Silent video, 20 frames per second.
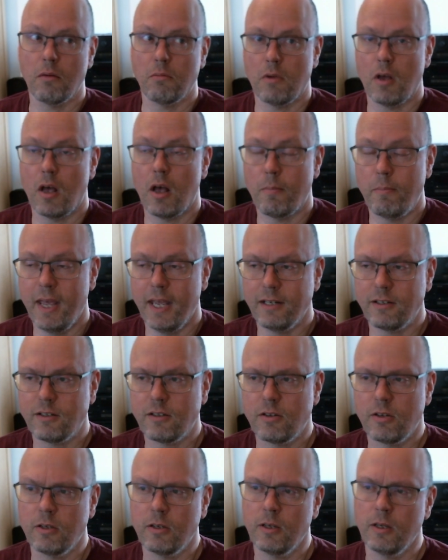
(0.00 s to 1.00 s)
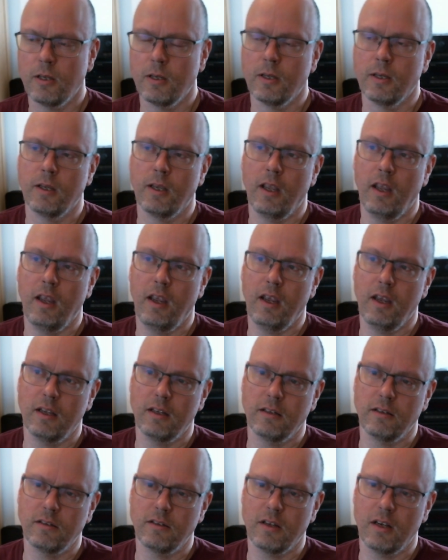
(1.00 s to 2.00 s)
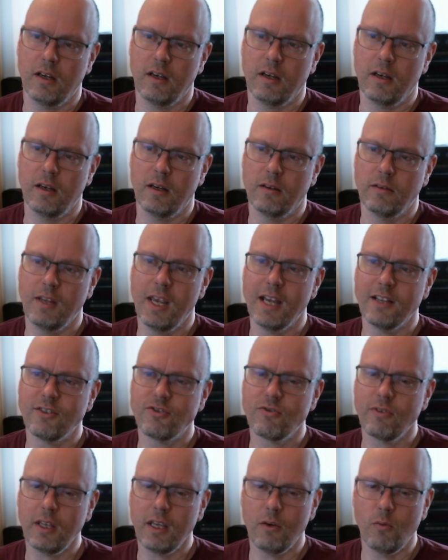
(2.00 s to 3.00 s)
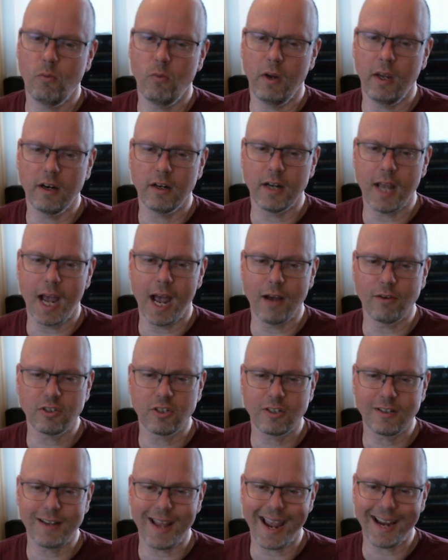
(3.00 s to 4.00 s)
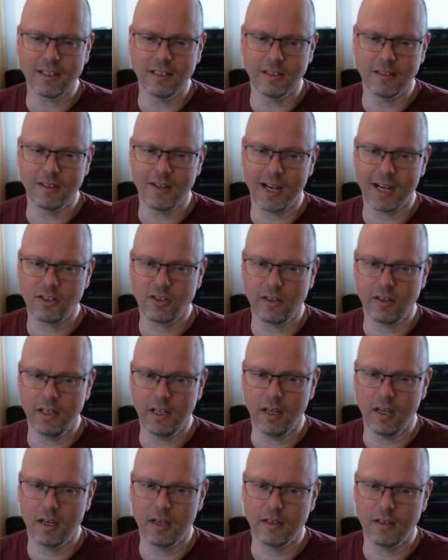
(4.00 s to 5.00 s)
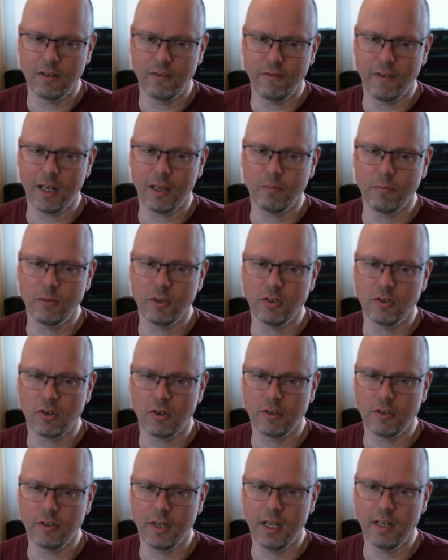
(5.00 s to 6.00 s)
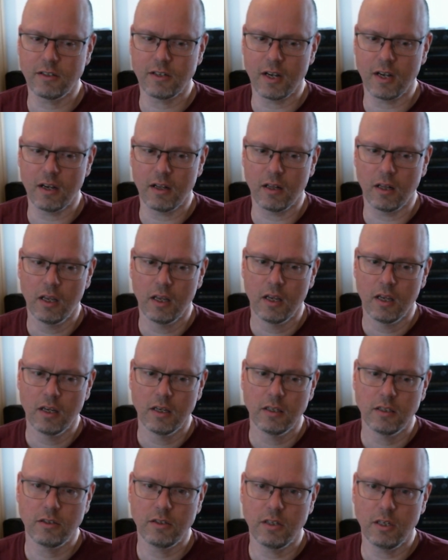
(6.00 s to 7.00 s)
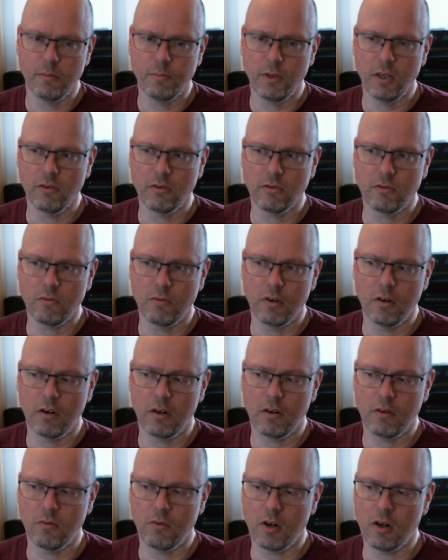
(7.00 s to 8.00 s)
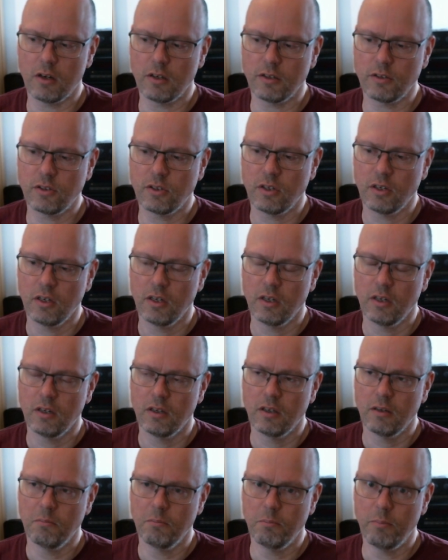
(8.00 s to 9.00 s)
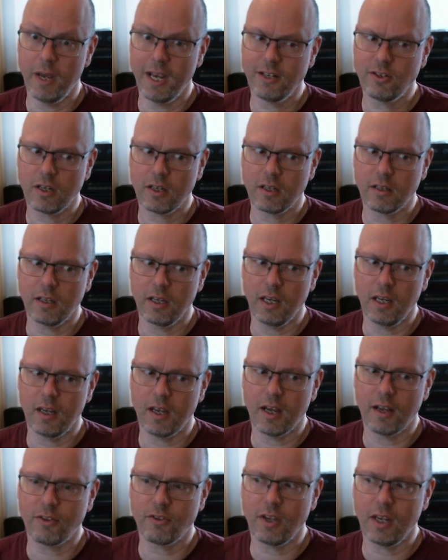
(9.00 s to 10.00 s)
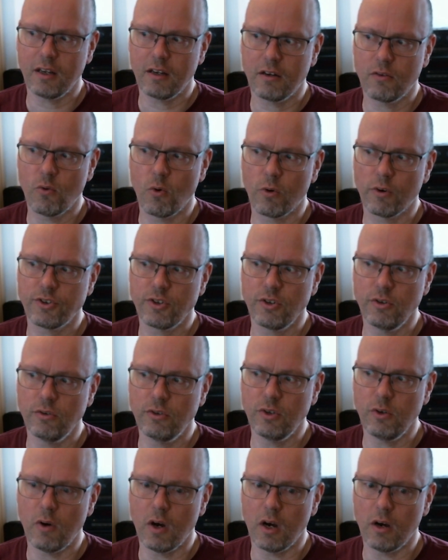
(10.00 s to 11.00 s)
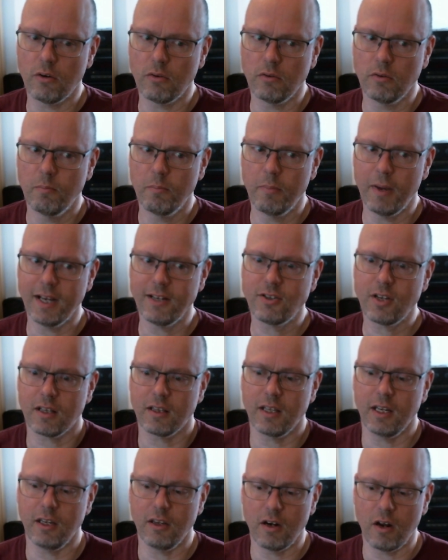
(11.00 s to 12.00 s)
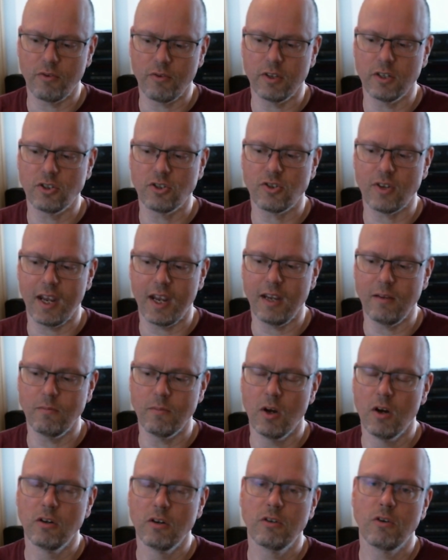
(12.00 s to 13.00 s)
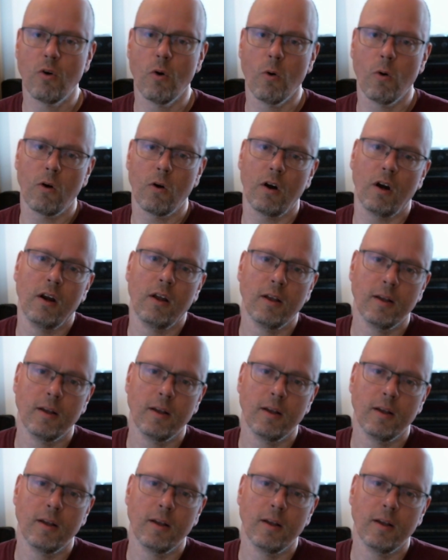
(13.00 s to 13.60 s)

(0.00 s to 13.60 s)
a bit. And yeah, it's really weird how stagnant actually development on Intel CPUs was. Basically, I think Core 2 Duo, basically, the same core